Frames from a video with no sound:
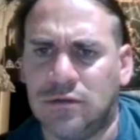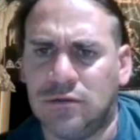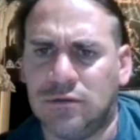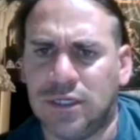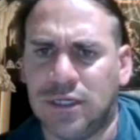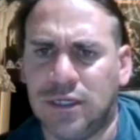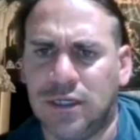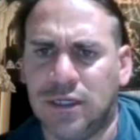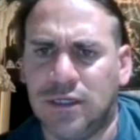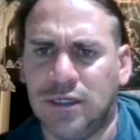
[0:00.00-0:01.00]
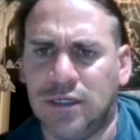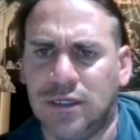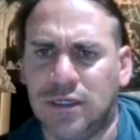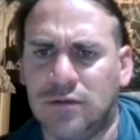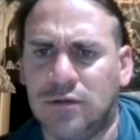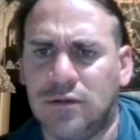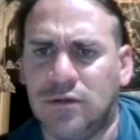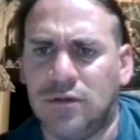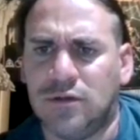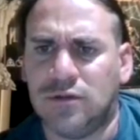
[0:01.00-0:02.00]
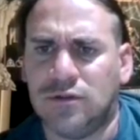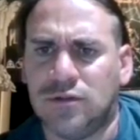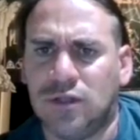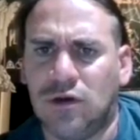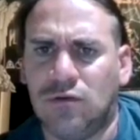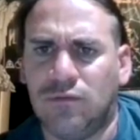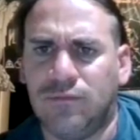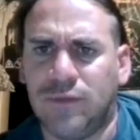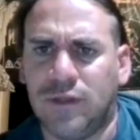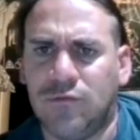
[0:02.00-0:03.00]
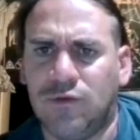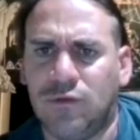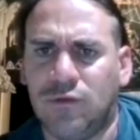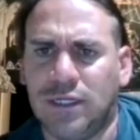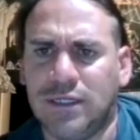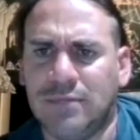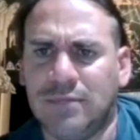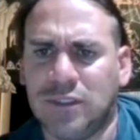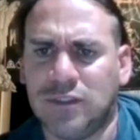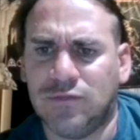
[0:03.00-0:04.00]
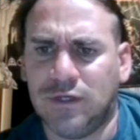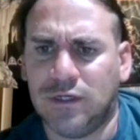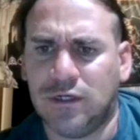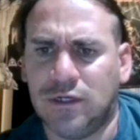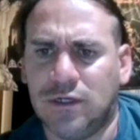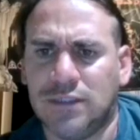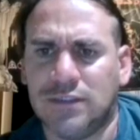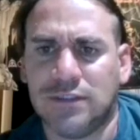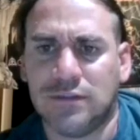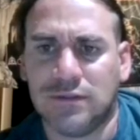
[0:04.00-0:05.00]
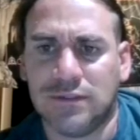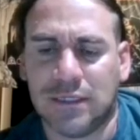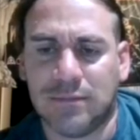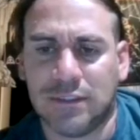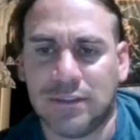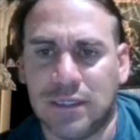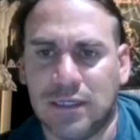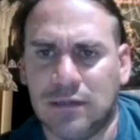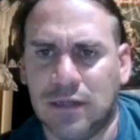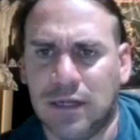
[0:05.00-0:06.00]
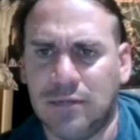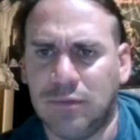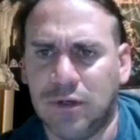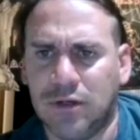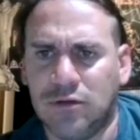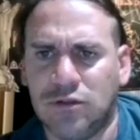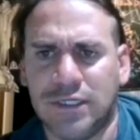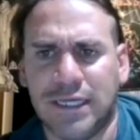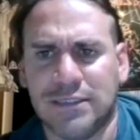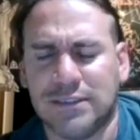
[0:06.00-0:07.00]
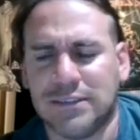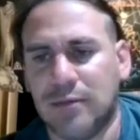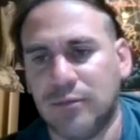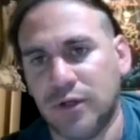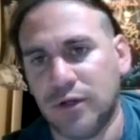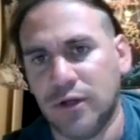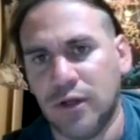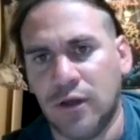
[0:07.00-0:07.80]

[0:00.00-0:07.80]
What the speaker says: Okay. So if we want to name this figure, it's still a segment, it's not a line, but you can't stop here.